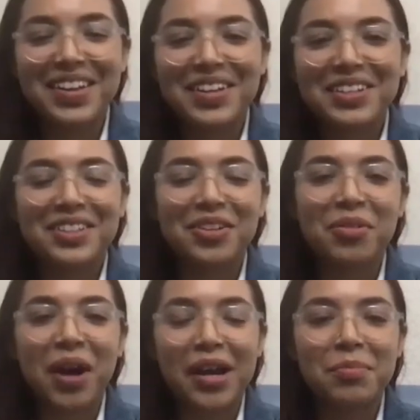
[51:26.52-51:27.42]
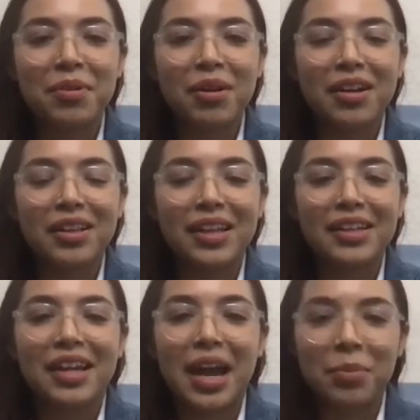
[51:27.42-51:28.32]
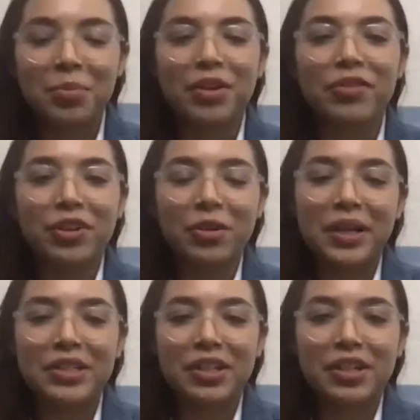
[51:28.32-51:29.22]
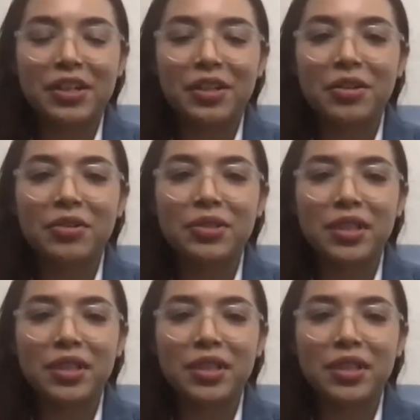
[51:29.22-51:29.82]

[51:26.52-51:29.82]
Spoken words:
So I brought like a hamper for my dirty clothes.